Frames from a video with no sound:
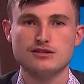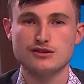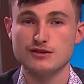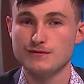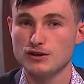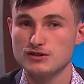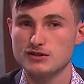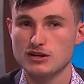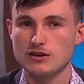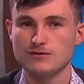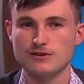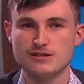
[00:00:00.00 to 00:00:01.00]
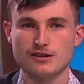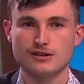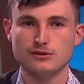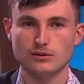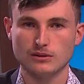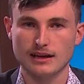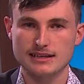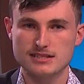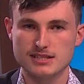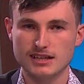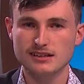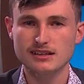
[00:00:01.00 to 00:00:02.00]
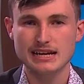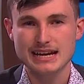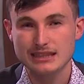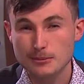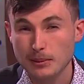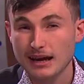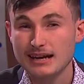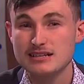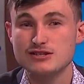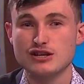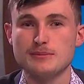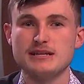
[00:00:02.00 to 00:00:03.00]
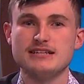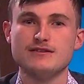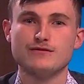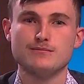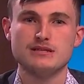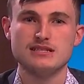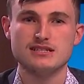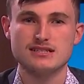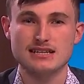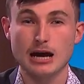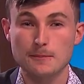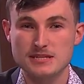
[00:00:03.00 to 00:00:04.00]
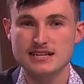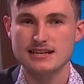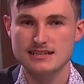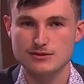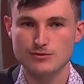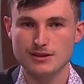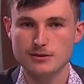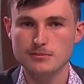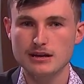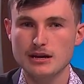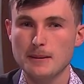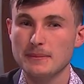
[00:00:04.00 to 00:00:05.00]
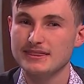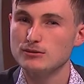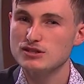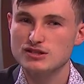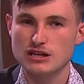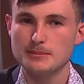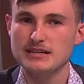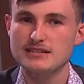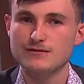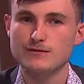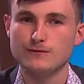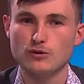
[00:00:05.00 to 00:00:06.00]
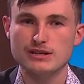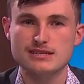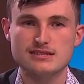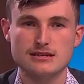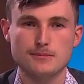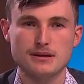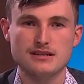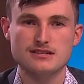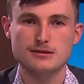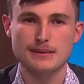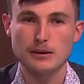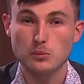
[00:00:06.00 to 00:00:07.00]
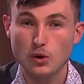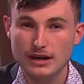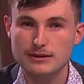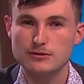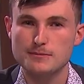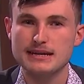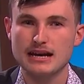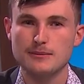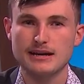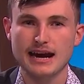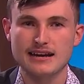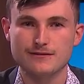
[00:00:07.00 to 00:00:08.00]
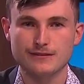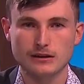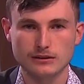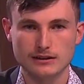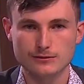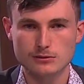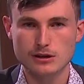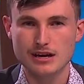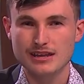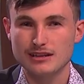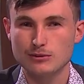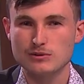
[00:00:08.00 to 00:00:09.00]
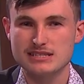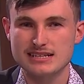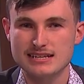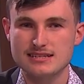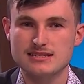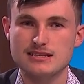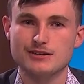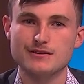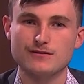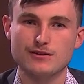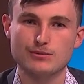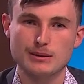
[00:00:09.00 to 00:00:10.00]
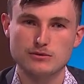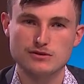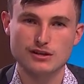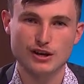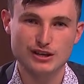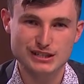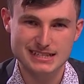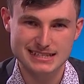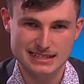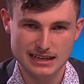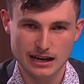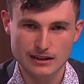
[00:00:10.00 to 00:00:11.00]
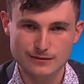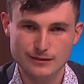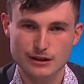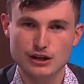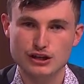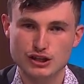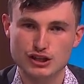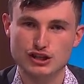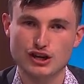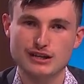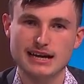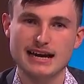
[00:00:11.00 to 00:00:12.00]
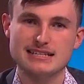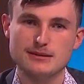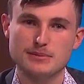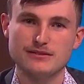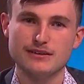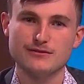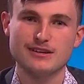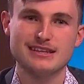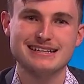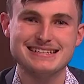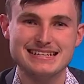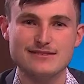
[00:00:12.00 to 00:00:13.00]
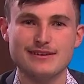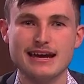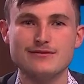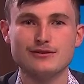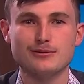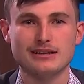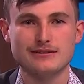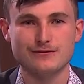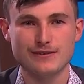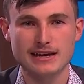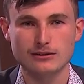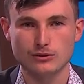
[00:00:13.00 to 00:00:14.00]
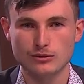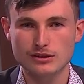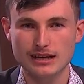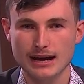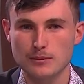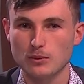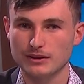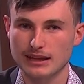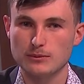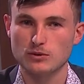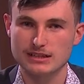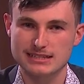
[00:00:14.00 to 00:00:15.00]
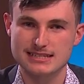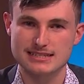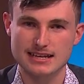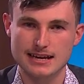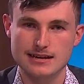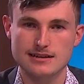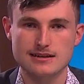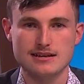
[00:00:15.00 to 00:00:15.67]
too versatile for his own good last year, in that playing in so many different positions upset his rhythm, but there were so many different voices and opinions about what he would become at AFL level that it was necessary for the Rebels coaching staff to showcase a bit of everything to give everyone a fair look at what they wanted to see.